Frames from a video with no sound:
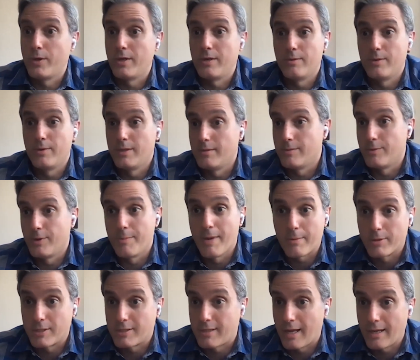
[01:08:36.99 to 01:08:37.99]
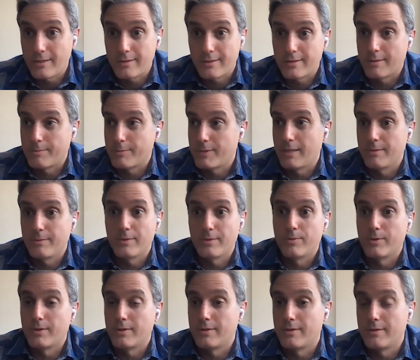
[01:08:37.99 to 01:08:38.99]
we make mistakes.
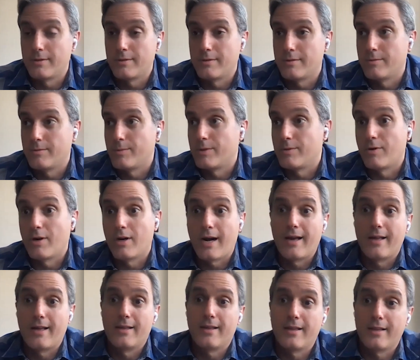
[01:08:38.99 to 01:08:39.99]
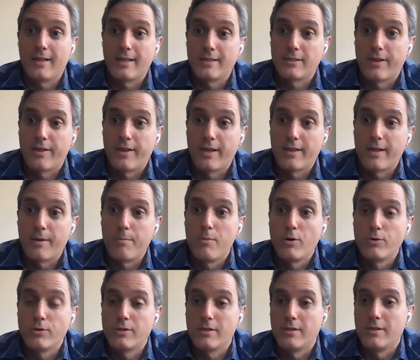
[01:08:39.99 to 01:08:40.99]
Sometimes we're wrong. I like to think that
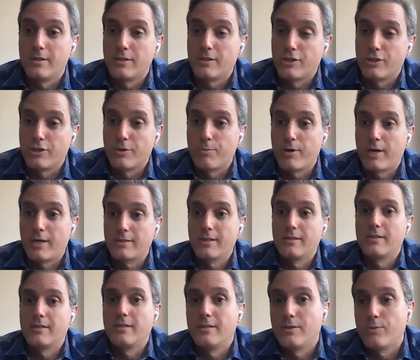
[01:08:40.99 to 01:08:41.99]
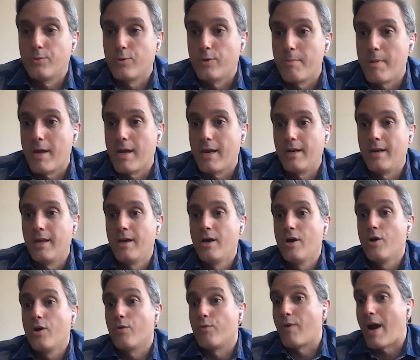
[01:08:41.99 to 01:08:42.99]
most of the decision processes were made
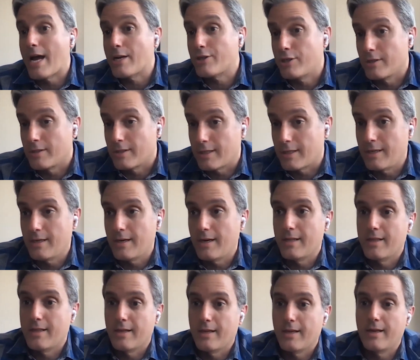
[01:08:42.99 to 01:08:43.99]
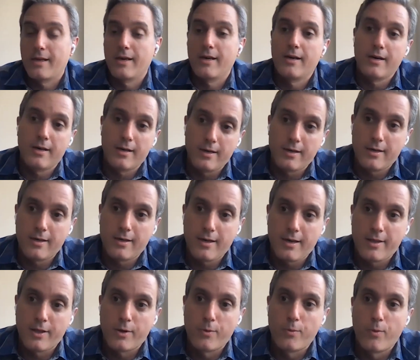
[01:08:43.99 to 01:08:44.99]
rationally. I think
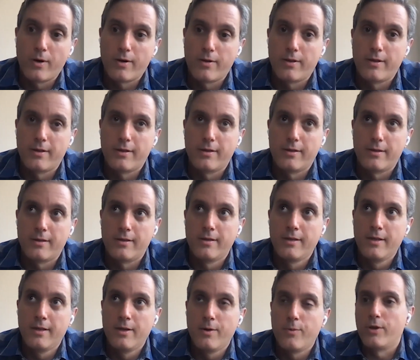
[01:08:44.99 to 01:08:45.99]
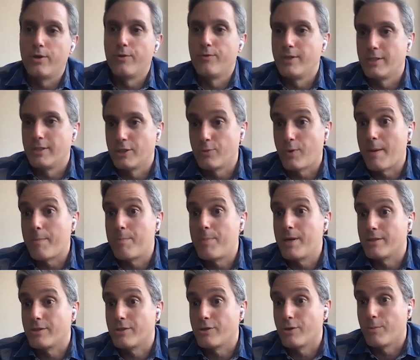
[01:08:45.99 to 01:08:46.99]
one of the reasons why I
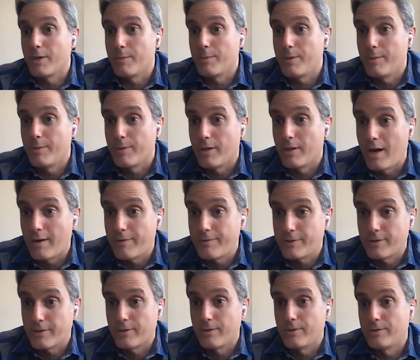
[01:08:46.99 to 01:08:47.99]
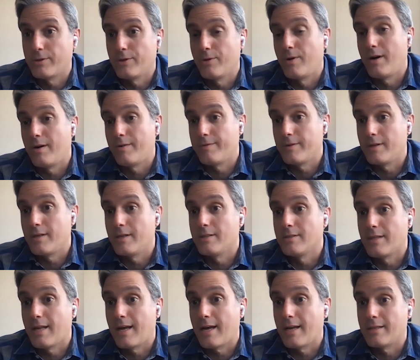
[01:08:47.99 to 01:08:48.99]
piss so many people off so often
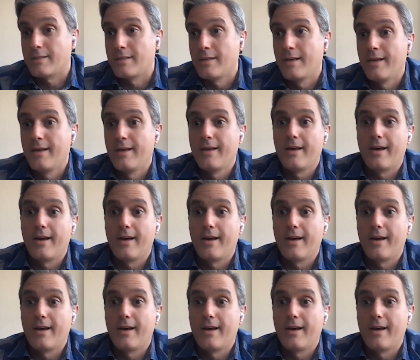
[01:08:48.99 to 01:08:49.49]
is that